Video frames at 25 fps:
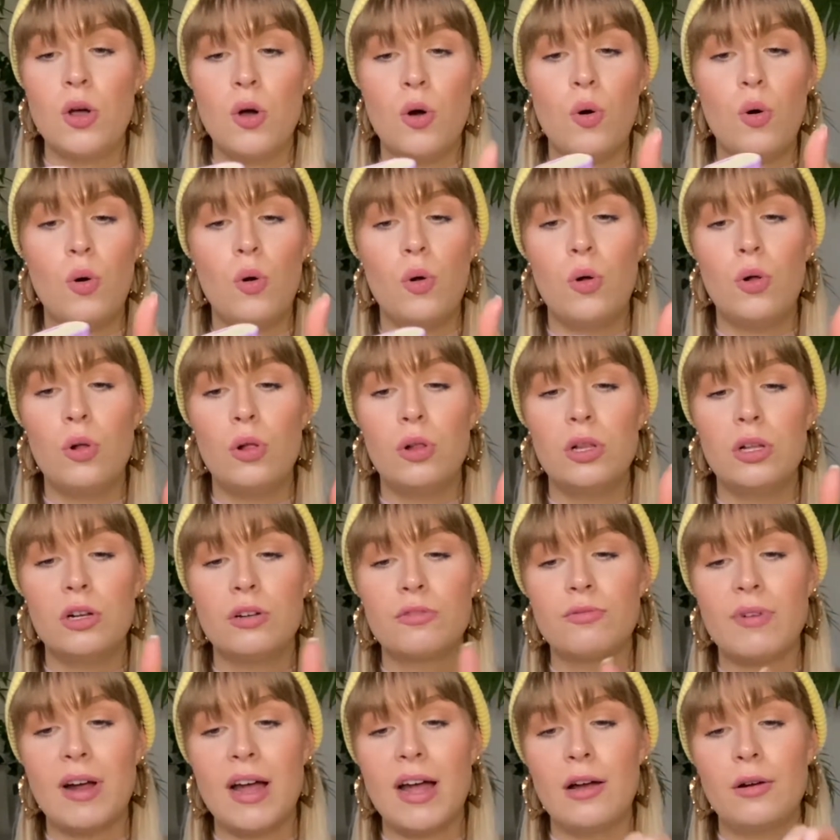all
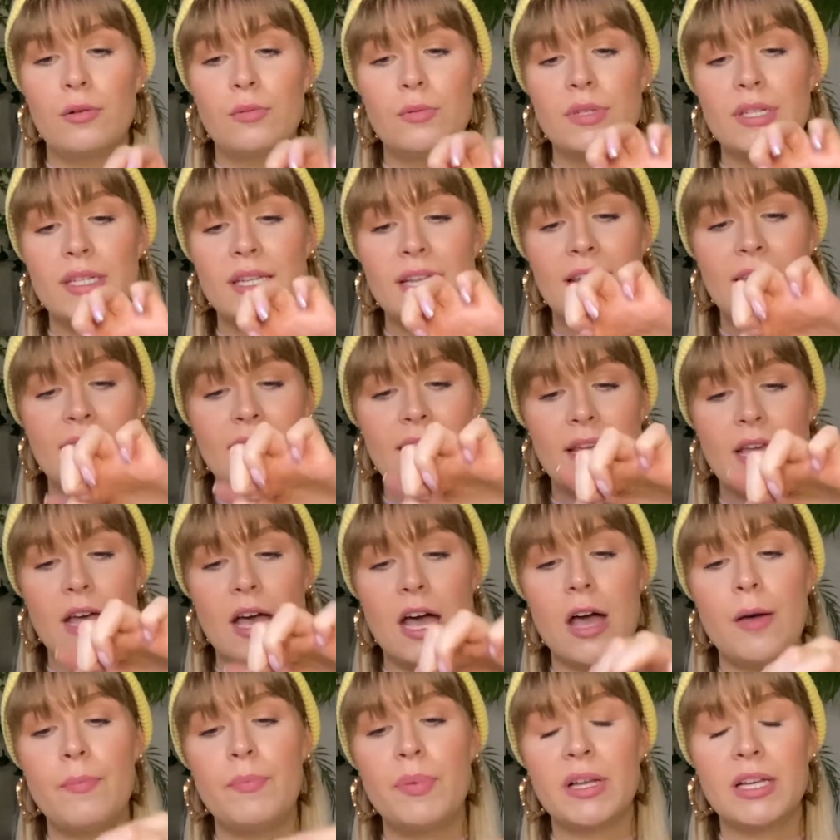around
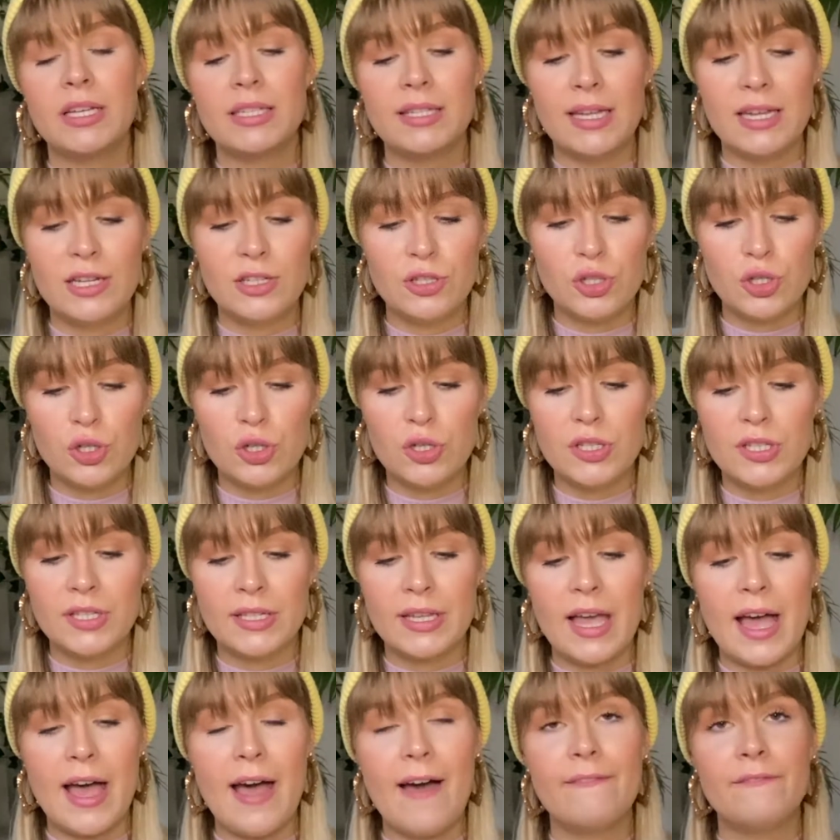here because it does
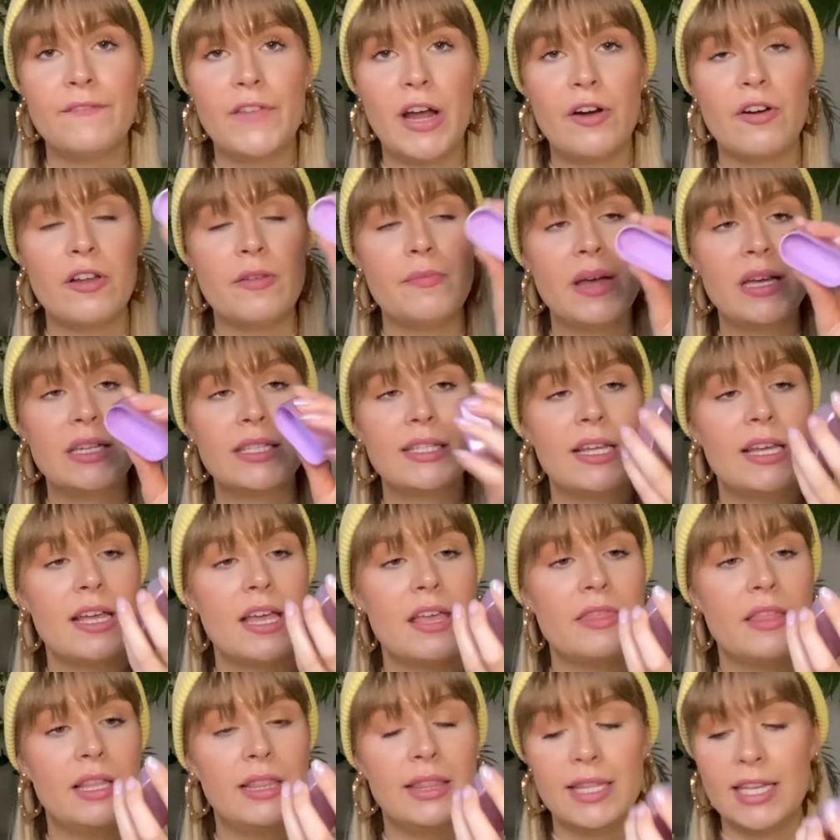get very messy
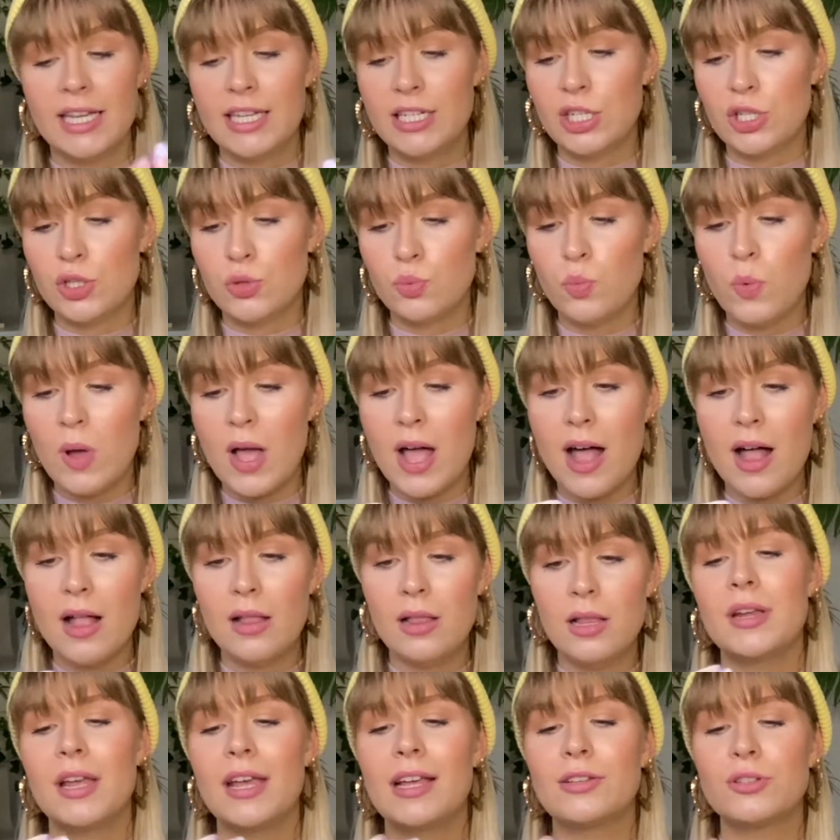in the lid as
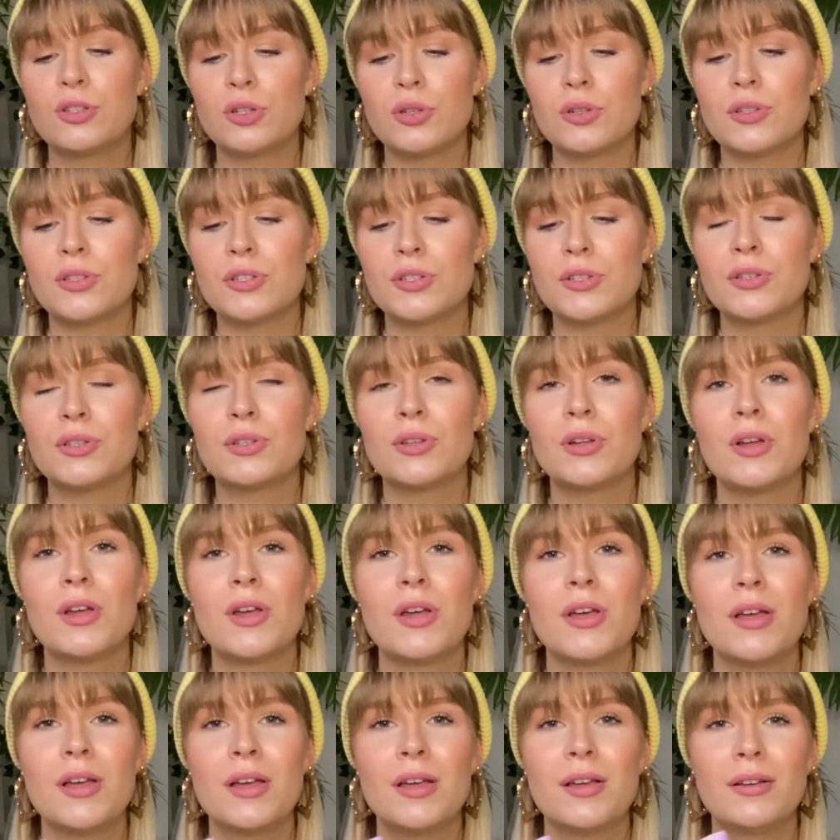well. It does
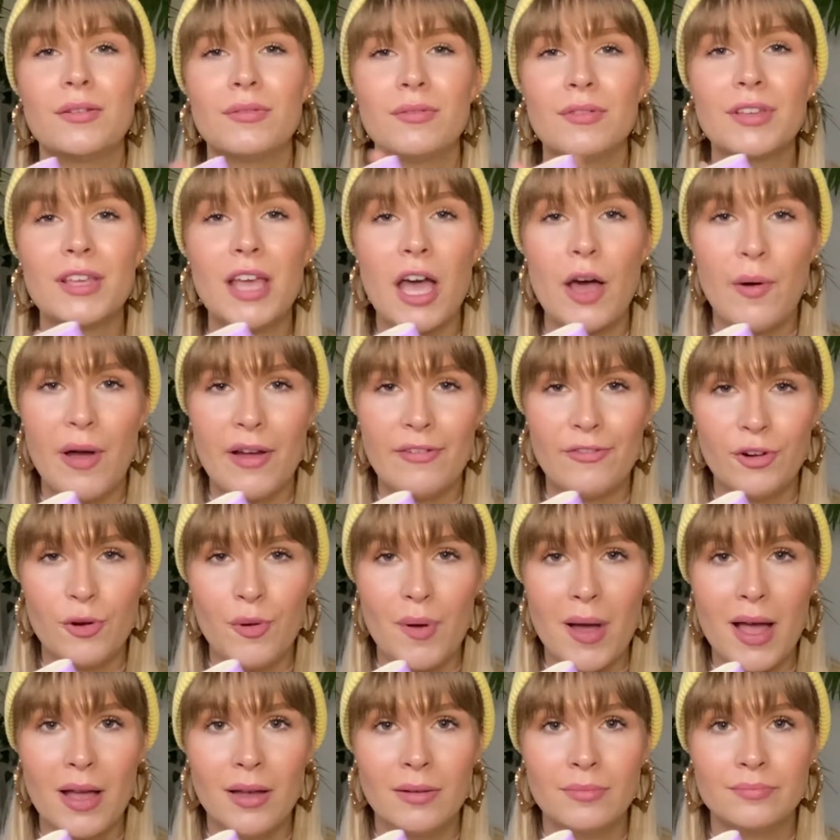go
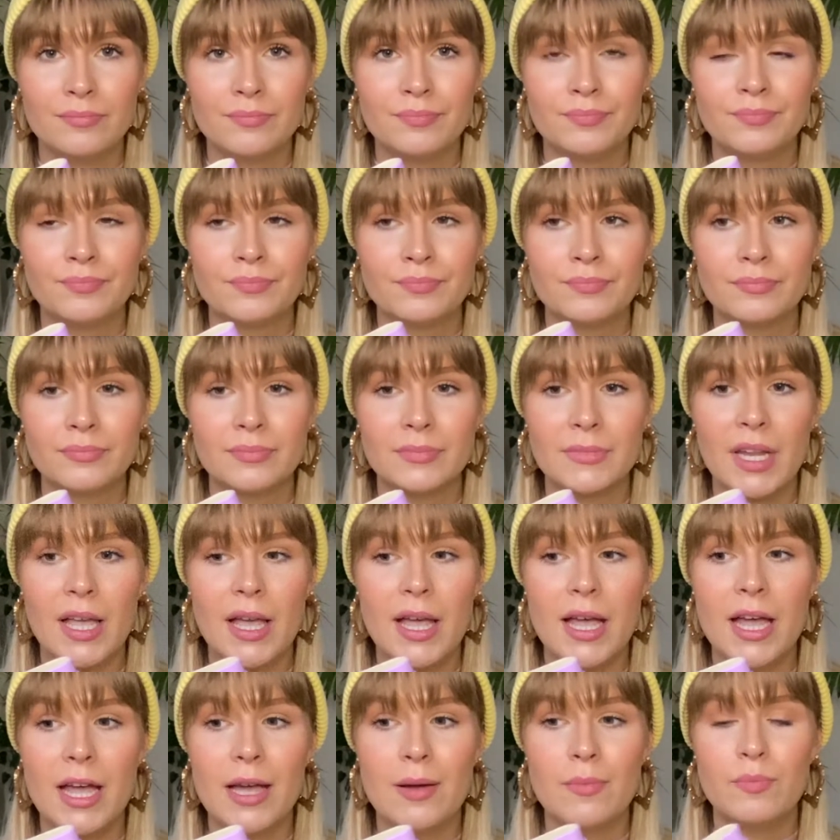everywhere.
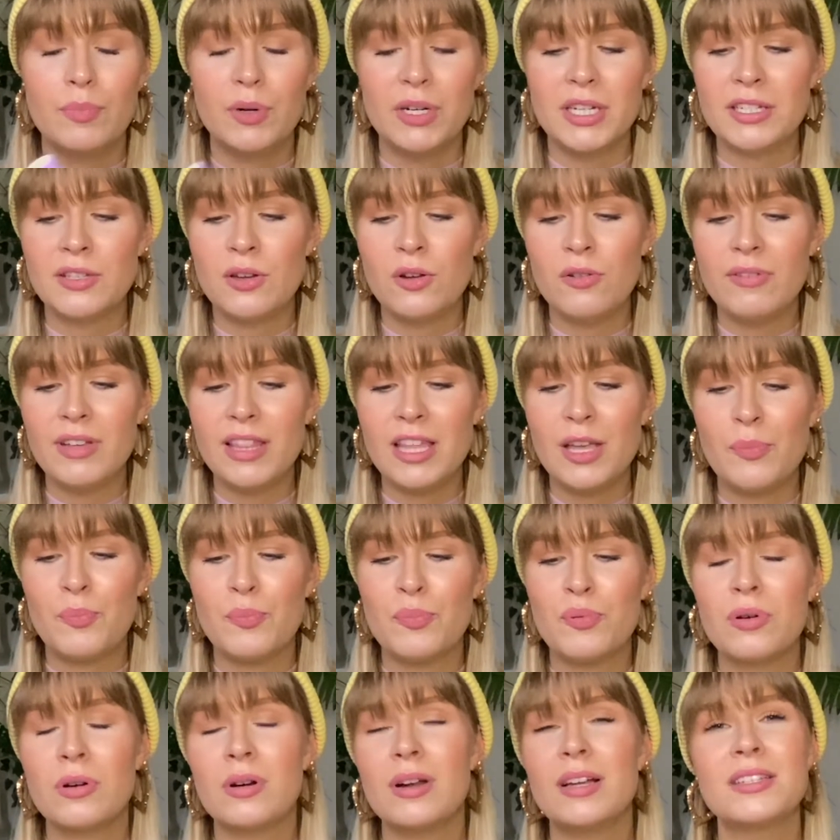But it's not really
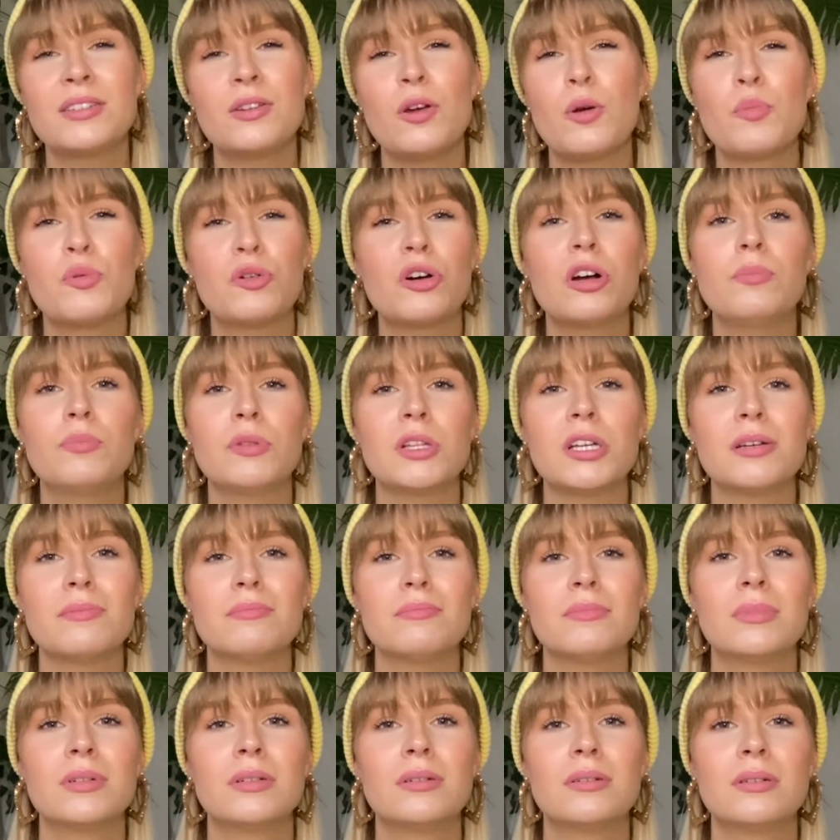it's not a
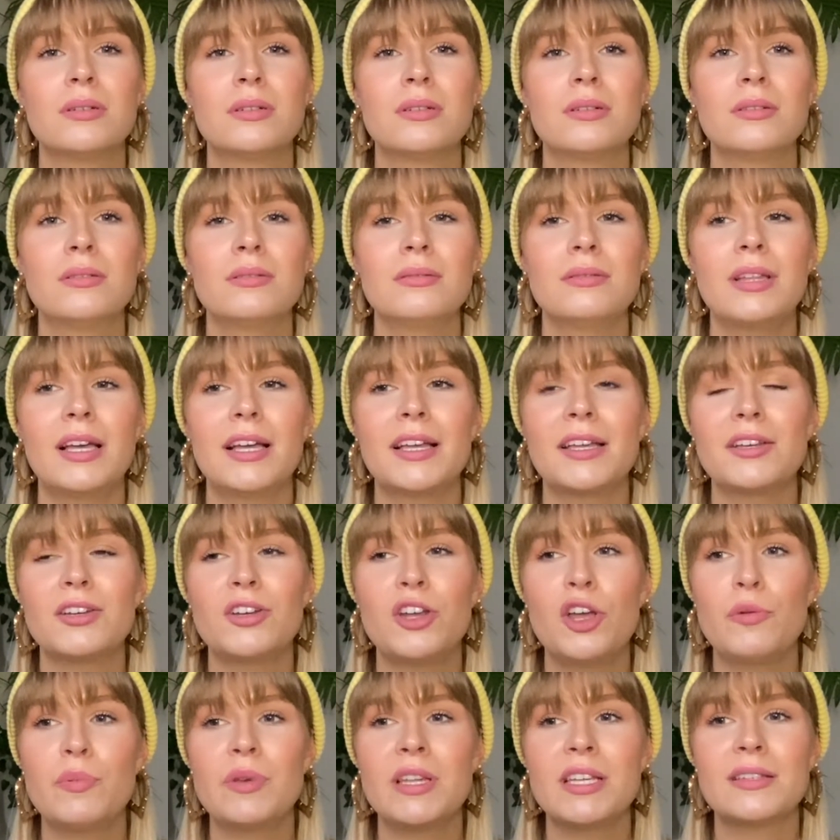problem. Like,
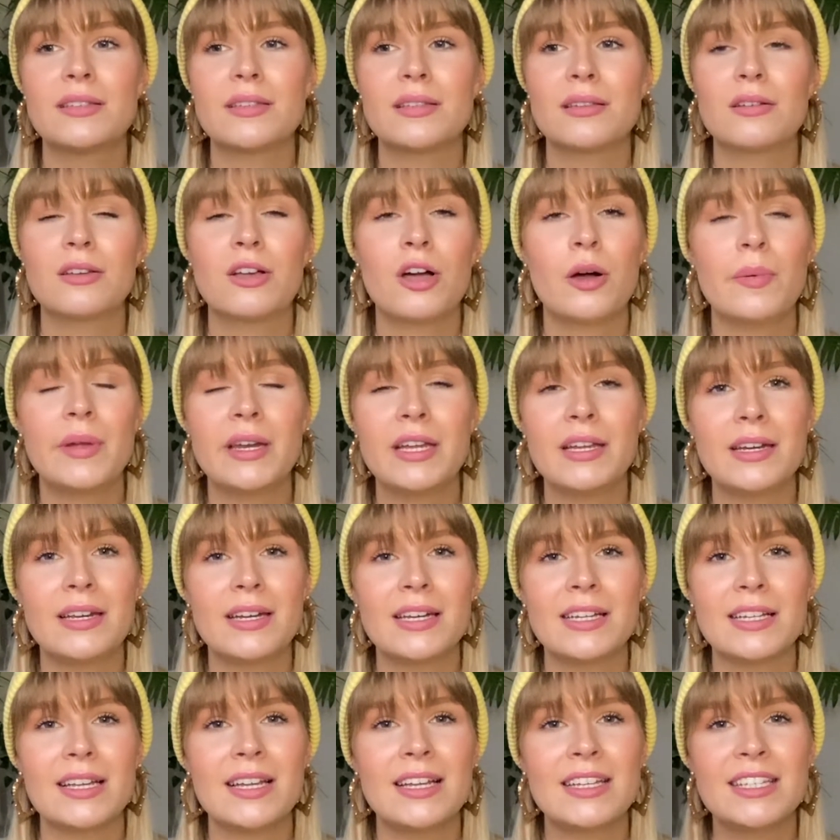nobody's coming in
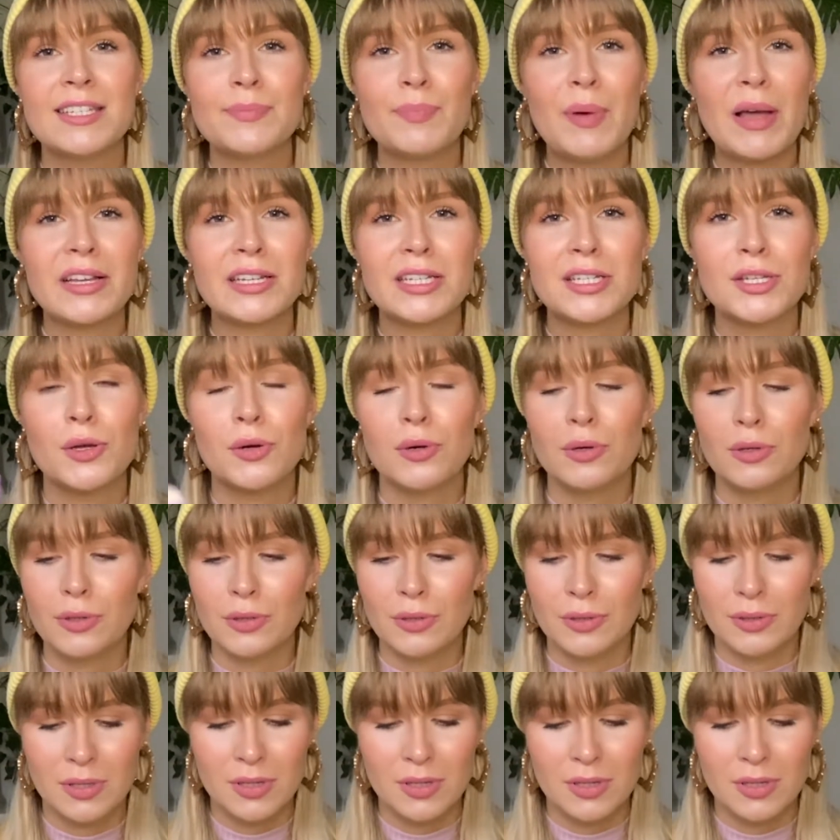and inspecting your